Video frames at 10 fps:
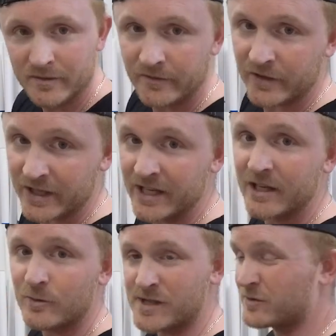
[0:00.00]
If you can
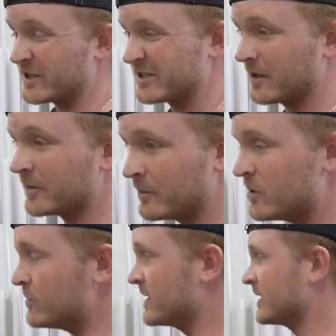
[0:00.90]
hear, we switched up the
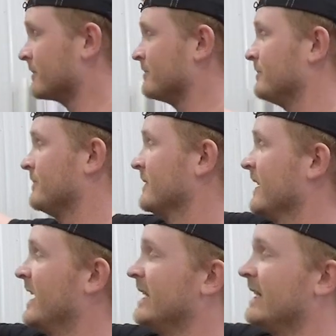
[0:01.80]
music.
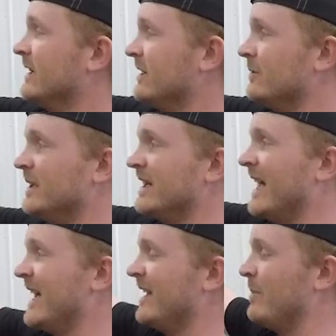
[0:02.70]
Had to get a little bit of
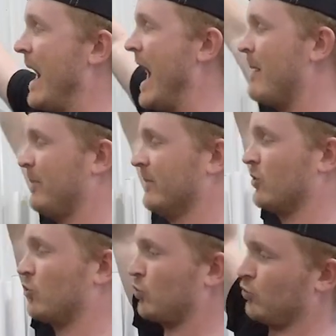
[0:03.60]
that hip-hop
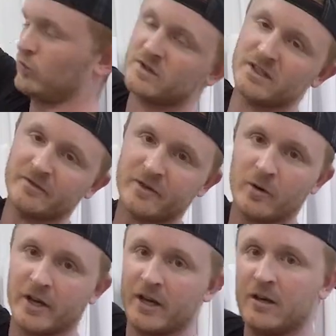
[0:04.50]
stuff
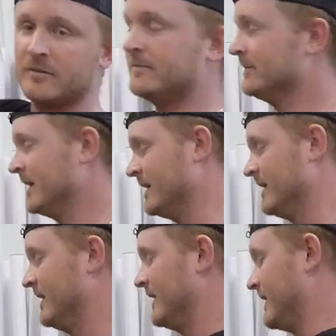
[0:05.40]
going on.
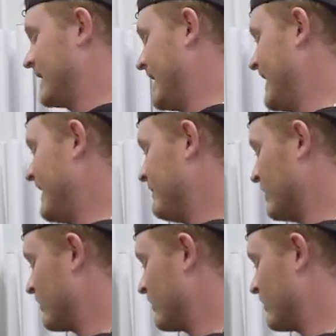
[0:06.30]
Gotta have my